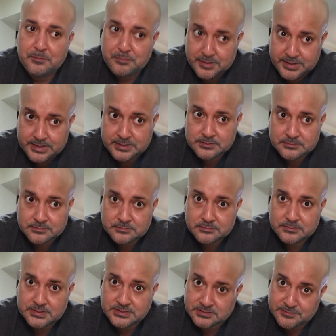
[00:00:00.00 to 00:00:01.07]
But
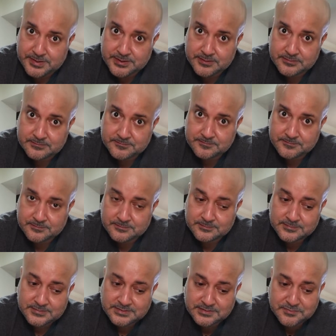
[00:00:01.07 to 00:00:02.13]
this is better.
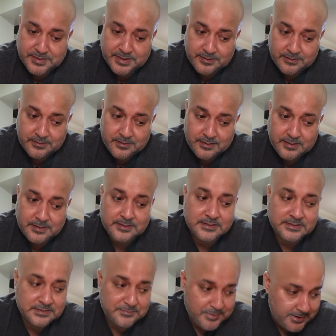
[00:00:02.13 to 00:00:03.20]
This is better.
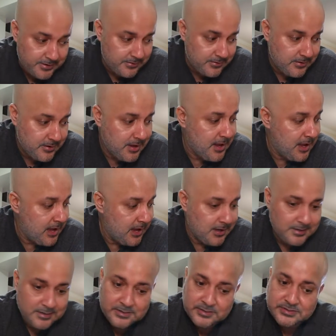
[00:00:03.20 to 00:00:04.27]
This is better.
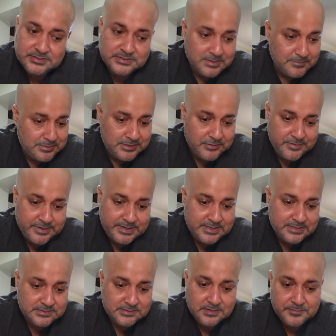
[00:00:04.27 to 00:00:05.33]
Simple
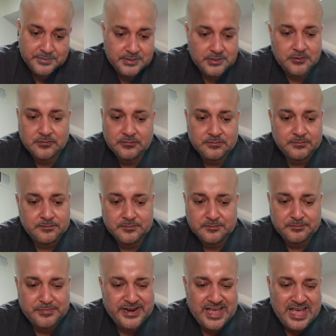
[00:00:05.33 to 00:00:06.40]
ingredients. I'm gonna go
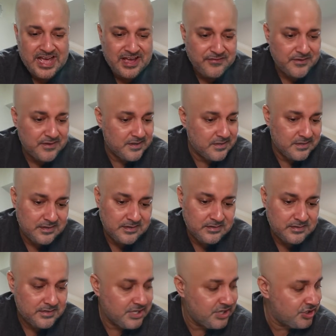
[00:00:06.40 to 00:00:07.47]
about a half an
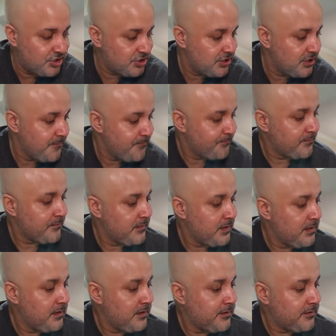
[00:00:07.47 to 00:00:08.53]
onion-ish,
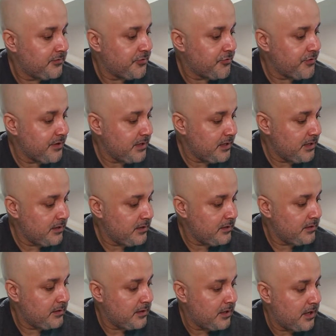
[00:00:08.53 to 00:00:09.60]
3
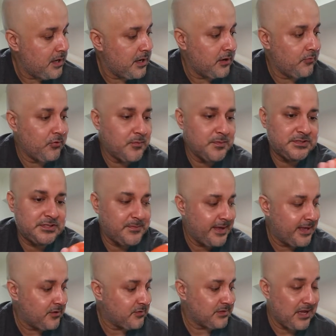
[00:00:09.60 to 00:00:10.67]
Roma
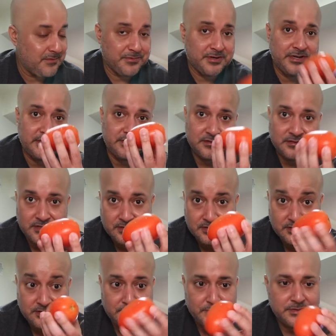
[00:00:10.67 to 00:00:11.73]
tomatoes. I'm gonna need to cut
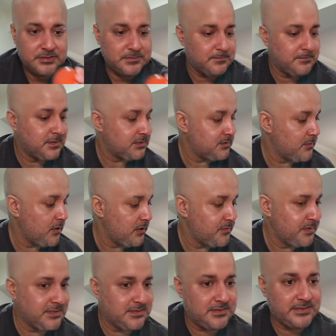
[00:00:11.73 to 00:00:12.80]
these up into much smaller
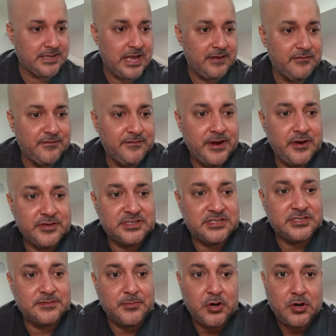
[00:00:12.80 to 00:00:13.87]
pieces because I have a very
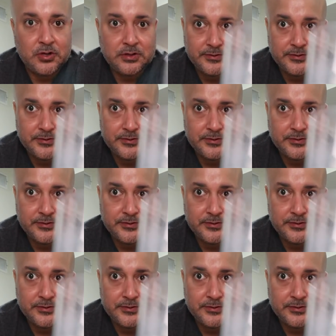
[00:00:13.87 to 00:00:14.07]
small